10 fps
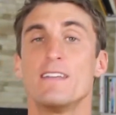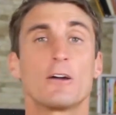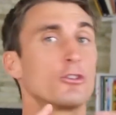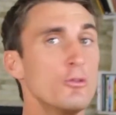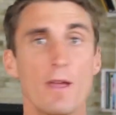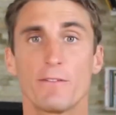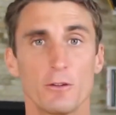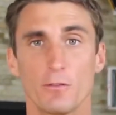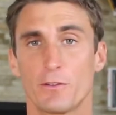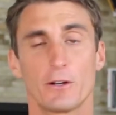Now, you may
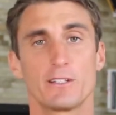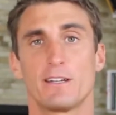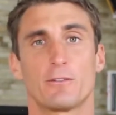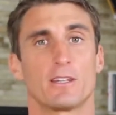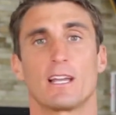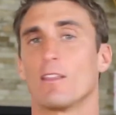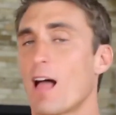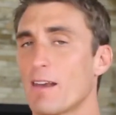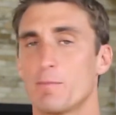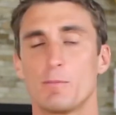feel very differently. A lot of